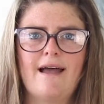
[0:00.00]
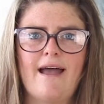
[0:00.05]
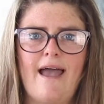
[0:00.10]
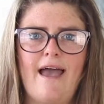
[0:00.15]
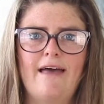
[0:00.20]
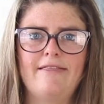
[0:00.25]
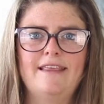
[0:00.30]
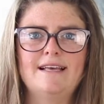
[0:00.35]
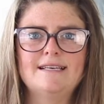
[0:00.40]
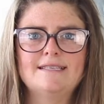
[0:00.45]

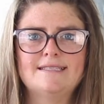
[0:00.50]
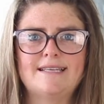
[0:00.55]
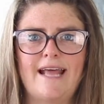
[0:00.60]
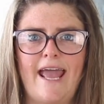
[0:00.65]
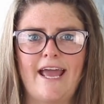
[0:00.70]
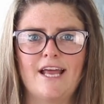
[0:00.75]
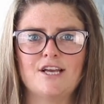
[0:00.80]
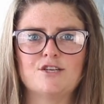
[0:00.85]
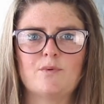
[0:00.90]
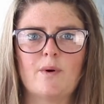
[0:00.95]
At this
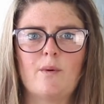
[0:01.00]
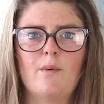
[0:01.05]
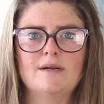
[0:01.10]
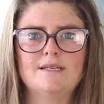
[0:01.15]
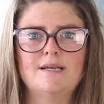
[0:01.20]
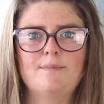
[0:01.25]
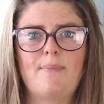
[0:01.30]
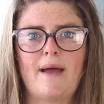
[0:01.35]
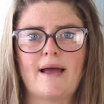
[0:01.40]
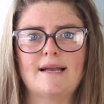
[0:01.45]
stage, we want
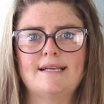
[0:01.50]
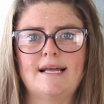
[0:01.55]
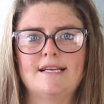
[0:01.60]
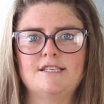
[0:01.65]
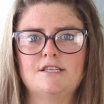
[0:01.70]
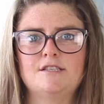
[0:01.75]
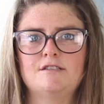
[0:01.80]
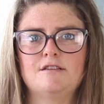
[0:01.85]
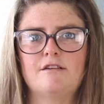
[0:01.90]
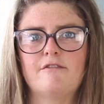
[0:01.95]
to pay
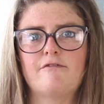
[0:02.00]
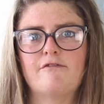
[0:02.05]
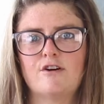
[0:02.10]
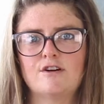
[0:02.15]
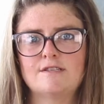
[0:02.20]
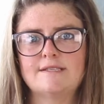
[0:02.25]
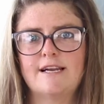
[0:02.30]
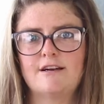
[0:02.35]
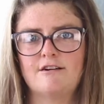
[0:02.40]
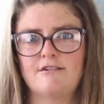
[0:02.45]
attention to the
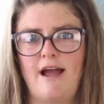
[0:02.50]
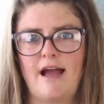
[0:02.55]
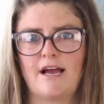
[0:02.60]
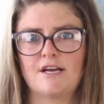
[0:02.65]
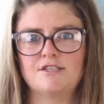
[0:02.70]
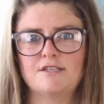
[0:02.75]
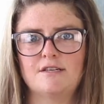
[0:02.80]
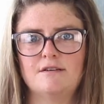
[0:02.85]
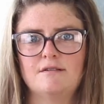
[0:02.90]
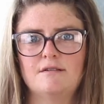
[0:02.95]
first
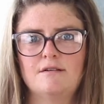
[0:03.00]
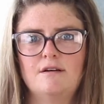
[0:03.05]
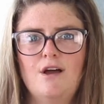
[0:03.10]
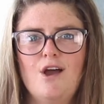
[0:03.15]
interaction.